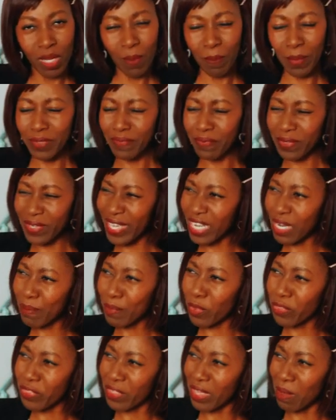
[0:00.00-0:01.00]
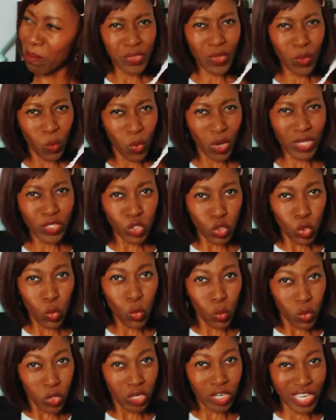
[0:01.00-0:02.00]
but forget about them. About the ones who
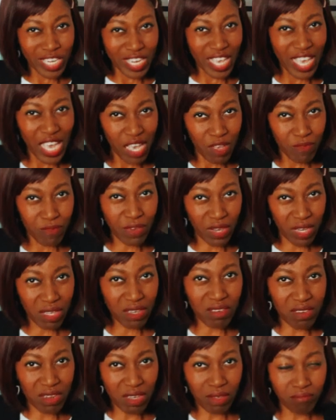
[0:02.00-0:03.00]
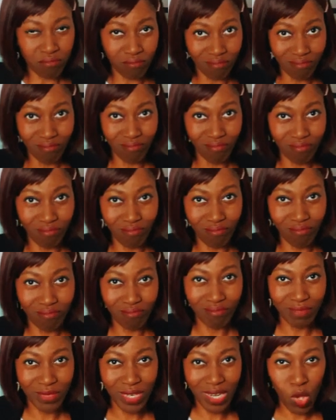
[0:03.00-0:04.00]
were in heaven,
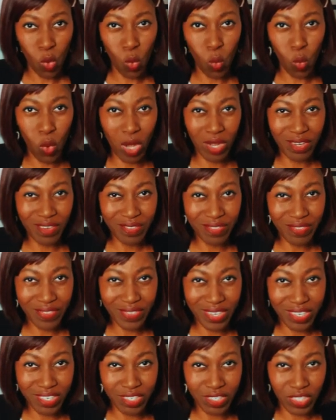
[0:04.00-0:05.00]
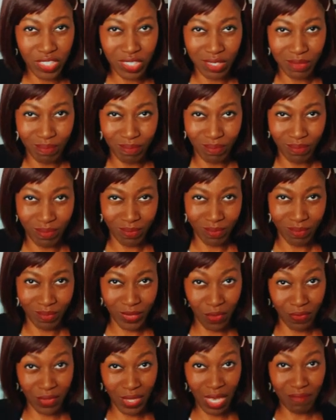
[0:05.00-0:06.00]
1/3
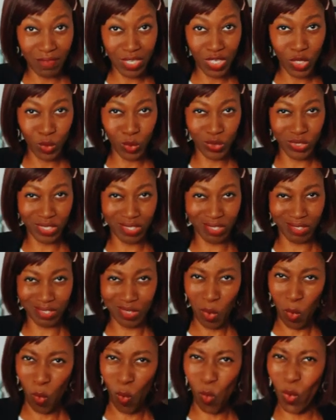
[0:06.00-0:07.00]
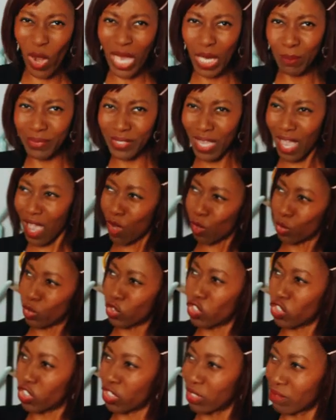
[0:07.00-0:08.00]
of the heavenly hosts wiped
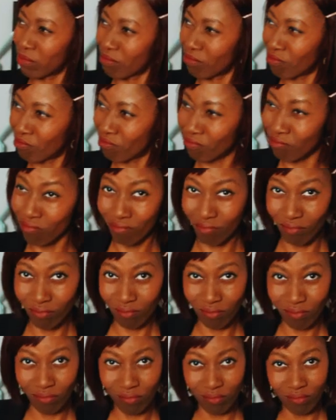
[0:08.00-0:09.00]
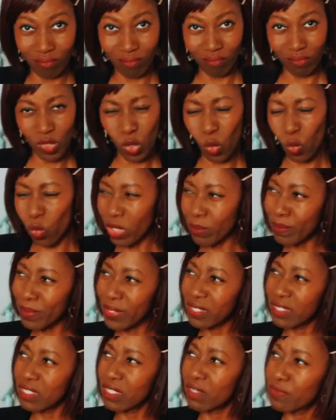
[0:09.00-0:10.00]
out. What
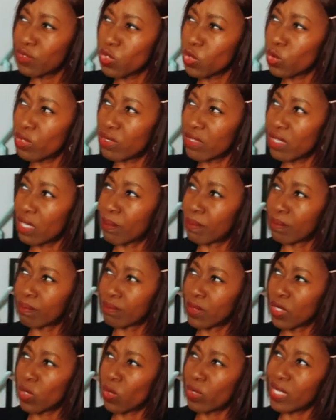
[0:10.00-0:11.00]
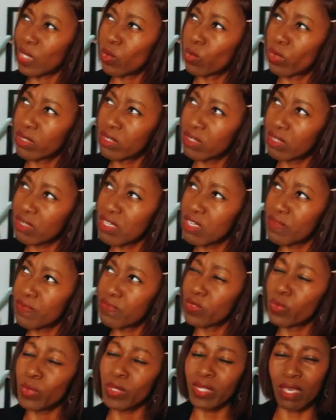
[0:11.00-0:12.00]
must he have told them? Lord, I wonder if
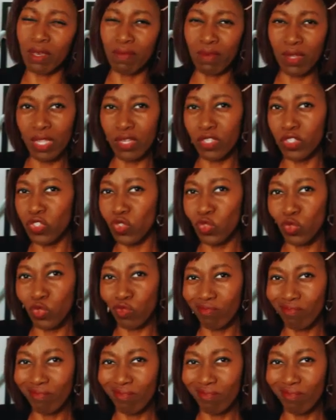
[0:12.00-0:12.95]
you would ever let us know.